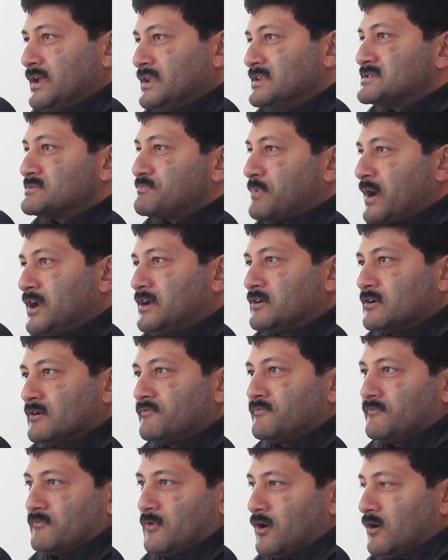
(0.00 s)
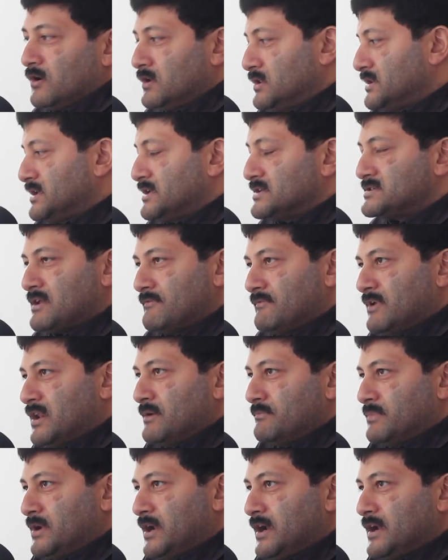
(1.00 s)
in spite of all this
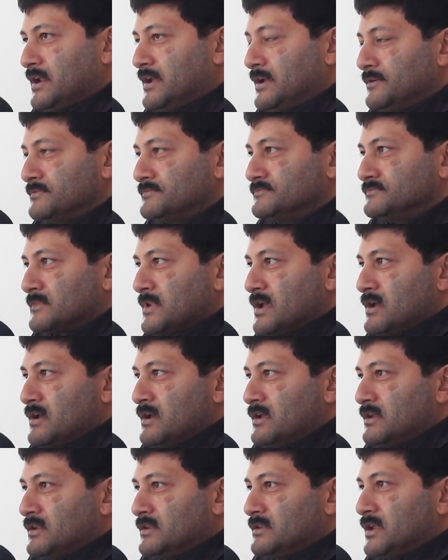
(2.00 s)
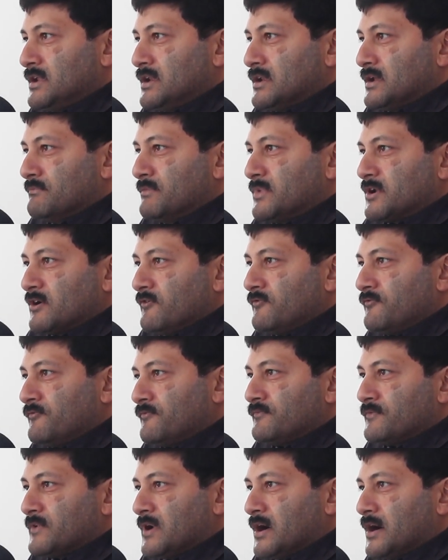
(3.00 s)
availability, the number of
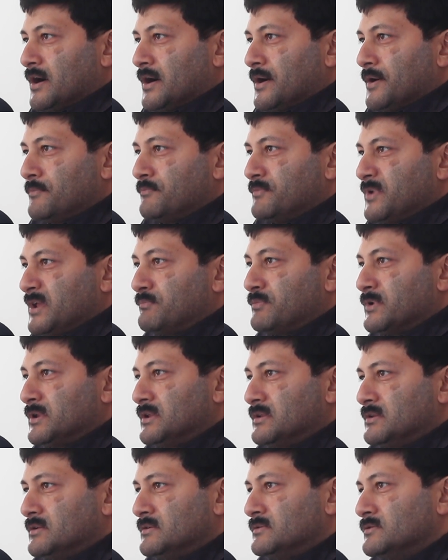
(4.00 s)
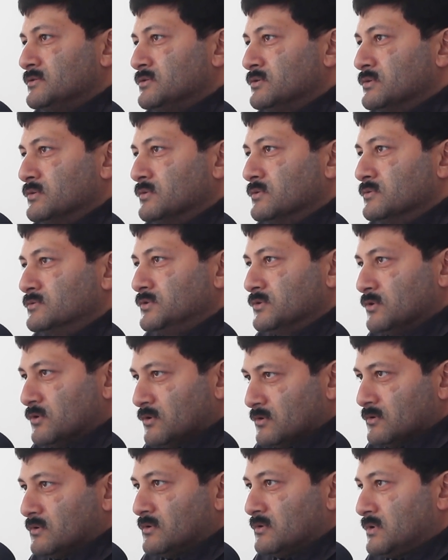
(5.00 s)
people who
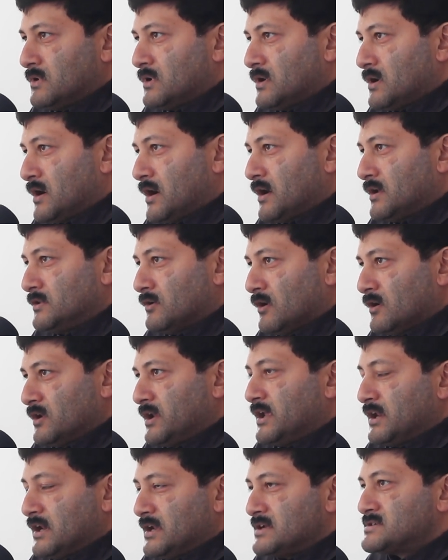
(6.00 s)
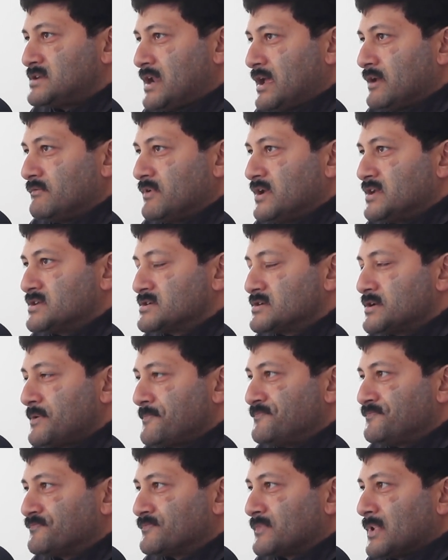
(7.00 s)
know a non-English language
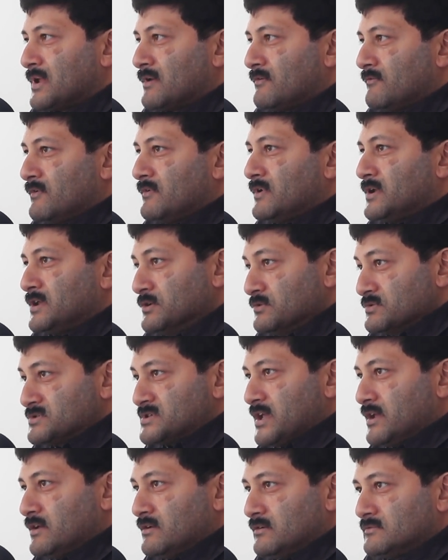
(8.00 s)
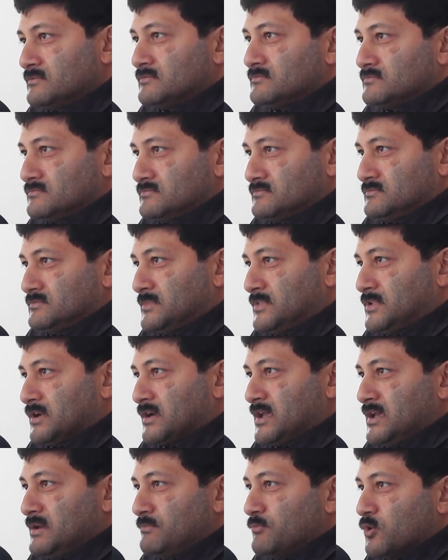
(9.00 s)
using the
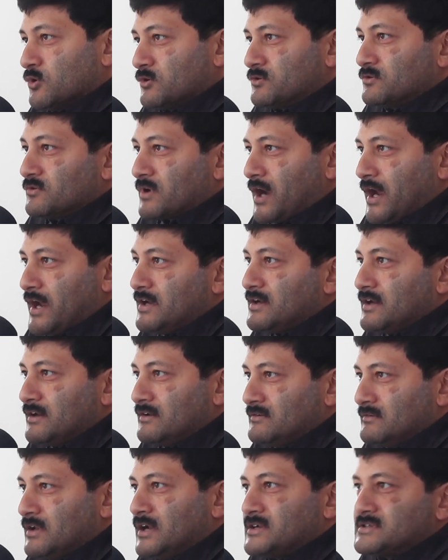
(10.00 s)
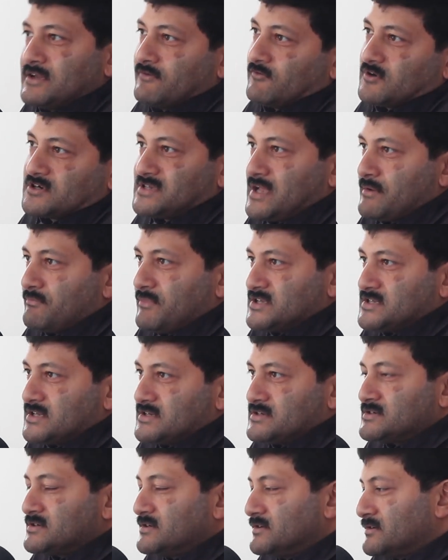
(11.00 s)
keyboard to write in, let's say, WhatsApp
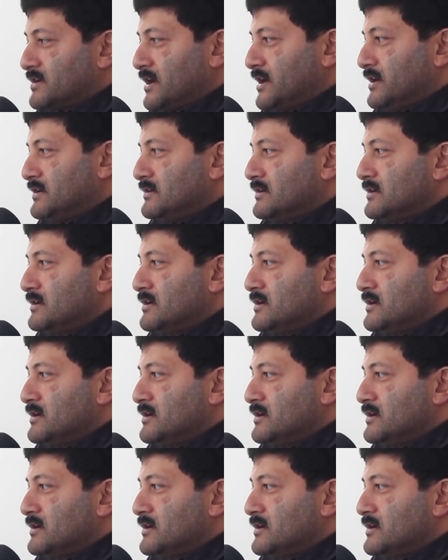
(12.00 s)
message, right,